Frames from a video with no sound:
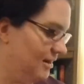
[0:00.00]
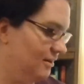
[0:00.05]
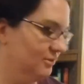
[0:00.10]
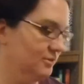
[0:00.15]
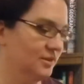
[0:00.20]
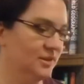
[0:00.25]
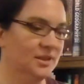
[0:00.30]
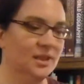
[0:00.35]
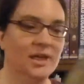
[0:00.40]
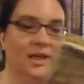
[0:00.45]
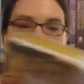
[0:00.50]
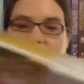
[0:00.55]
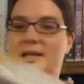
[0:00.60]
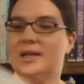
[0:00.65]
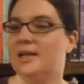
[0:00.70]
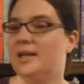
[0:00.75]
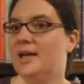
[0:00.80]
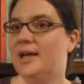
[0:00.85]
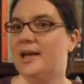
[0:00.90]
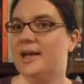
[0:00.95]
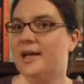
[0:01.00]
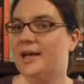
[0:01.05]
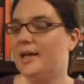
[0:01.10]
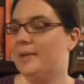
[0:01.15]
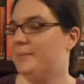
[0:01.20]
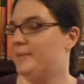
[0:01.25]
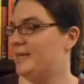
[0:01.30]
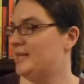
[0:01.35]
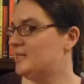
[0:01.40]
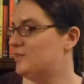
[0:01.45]
out
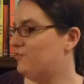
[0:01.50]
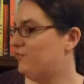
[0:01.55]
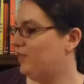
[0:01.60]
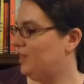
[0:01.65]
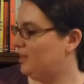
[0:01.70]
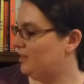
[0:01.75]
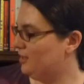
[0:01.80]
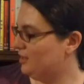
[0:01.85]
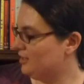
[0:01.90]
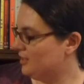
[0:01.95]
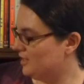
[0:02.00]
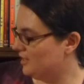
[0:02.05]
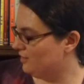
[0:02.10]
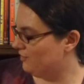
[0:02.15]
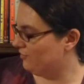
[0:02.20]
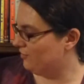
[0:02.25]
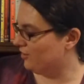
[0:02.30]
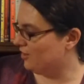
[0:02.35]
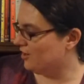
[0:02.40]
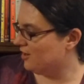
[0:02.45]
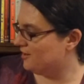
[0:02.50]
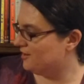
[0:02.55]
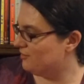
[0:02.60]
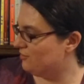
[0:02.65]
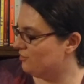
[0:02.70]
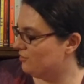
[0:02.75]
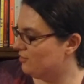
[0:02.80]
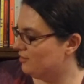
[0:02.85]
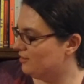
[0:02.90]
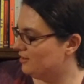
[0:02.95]
is Vegan Cooking for
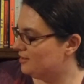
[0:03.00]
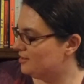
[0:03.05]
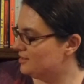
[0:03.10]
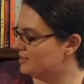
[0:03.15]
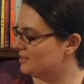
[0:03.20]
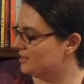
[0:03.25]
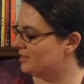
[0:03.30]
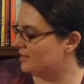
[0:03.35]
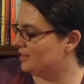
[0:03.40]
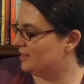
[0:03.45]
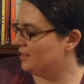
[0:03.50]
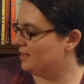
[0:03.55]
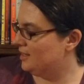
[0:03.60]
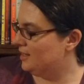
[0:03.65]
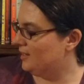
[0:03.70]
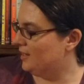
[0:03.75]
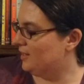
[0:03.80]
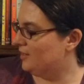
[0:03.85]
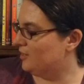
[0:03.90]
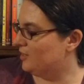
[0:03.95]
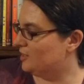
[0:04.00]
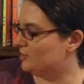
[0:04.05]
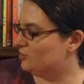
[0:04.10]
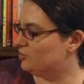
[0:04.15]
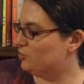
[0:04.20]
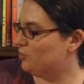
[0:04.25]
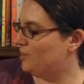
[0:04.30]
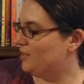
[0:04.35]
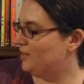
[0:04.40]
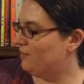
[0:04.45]
Carnivores,
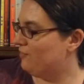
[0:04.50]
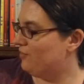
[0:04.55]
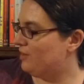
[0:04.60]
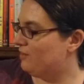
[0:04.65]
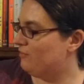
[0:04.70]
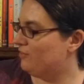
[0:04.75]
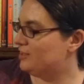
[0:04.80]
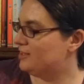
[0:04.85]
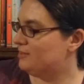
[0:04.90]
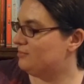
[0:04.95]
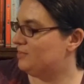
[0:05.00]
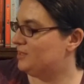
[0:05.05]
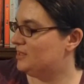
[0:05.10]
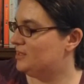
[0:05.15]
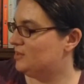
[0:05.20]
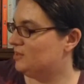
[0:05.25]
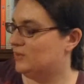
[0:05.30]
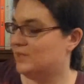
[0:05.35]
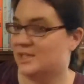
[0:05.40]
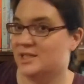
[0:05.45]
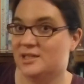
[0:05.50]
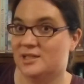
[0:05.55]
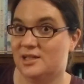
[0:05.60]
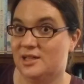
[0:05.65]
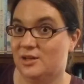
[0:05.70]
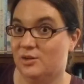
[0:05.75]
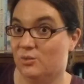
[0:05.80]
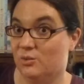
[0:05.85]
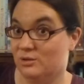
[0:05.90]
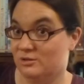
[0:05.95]
125 Recipes So
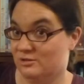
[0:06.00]
Tasty You